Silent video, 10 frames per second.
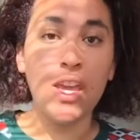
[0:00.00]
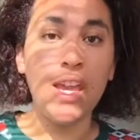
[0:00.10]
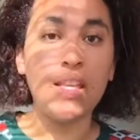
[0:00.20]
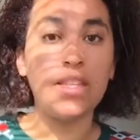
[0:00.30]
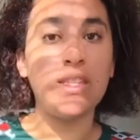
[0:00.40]

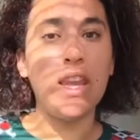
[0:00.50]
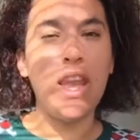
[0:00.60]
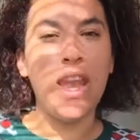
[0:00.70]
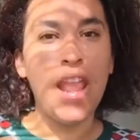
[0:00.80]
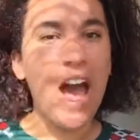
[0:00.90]
is
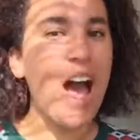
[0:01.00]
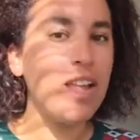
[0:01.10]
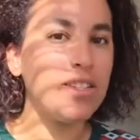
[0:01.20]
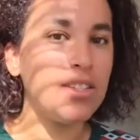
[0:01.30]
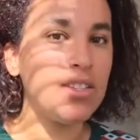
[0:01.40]

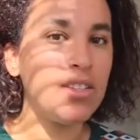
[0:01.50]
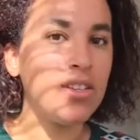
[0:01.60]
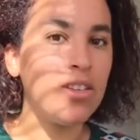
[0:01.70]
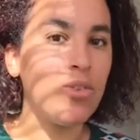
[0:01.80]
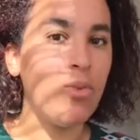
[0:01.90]
not
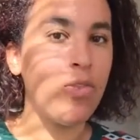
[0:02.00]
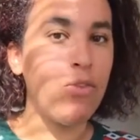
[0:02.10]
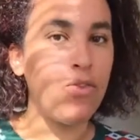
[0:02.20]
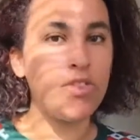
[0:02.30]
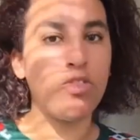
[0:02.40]
what the
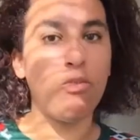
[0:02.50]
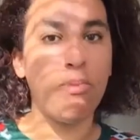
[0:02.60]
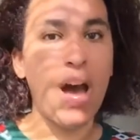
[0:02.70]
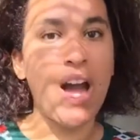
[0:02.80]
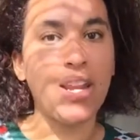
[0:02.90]
physical
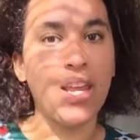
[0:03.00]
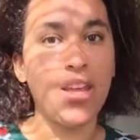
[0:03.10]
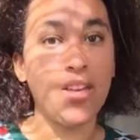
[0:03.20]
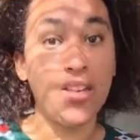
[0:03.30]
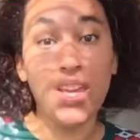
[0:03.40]
body
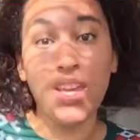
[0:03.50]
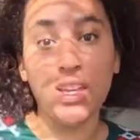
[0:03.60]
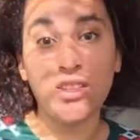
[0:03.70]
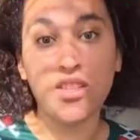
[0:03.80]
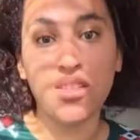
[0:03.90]

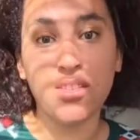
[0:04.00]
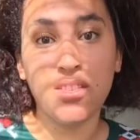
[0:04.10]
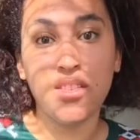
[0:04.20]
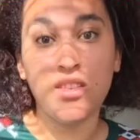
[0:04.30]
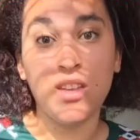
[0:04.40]
needs.
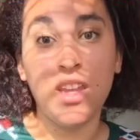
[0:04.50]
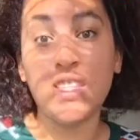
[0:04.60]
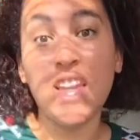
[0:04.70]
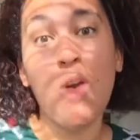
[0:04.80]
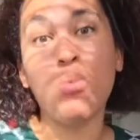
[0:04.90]
It is
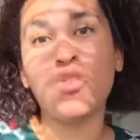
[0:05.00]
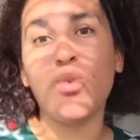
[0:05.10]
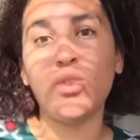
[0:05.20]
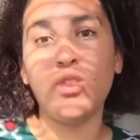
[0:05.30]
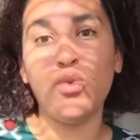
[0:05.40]
not what's
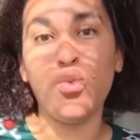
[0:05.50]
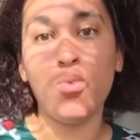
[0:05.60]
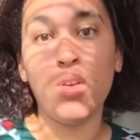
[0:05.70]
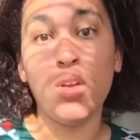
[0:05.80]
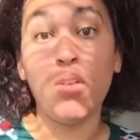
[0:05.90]
going to
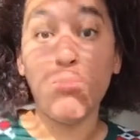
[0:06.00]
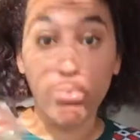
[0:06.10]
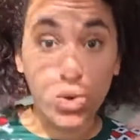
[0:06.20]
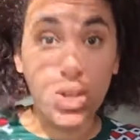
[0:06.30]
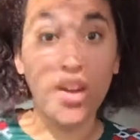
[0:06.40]

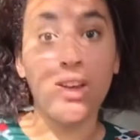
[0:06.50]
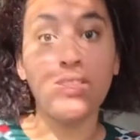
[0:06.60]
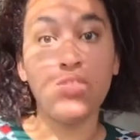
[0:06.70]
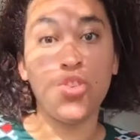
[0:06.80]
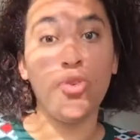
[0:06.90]
bring
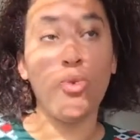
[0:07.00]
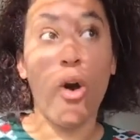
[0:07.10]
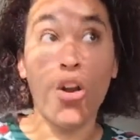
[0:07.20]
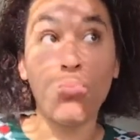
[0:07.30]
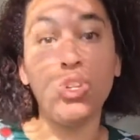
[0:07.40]
us to
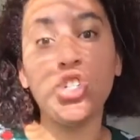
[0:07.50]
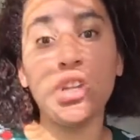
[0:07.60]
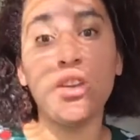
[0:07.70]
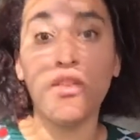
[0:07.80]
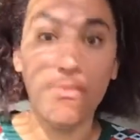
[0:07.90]
our
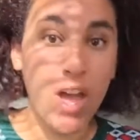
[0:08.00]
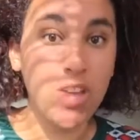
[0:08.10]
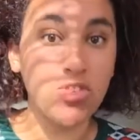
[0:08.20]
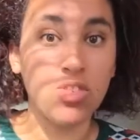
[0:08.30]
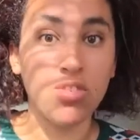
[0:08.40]
mission
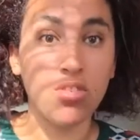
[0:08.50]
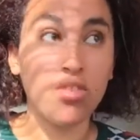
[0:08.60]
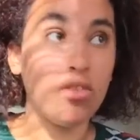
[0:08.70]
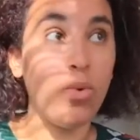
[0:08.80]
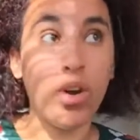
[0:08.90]
faster,
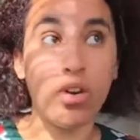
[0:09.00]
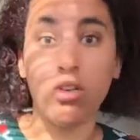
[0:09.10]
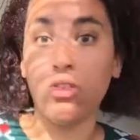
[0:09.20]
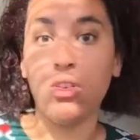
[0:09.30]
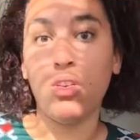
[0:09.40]
quicker,
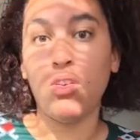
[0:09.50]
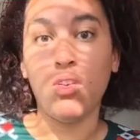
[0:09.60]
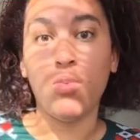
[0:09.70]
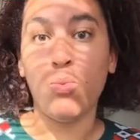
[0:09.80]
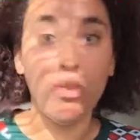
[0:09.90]

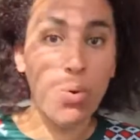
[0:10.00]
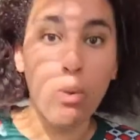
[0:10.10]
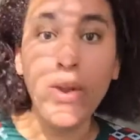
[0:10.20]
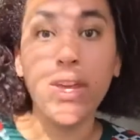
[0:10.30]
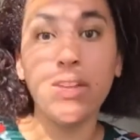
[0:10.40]
when we
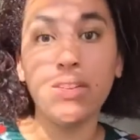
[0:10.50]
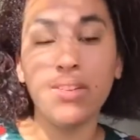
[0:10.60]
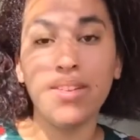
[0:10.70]
want it.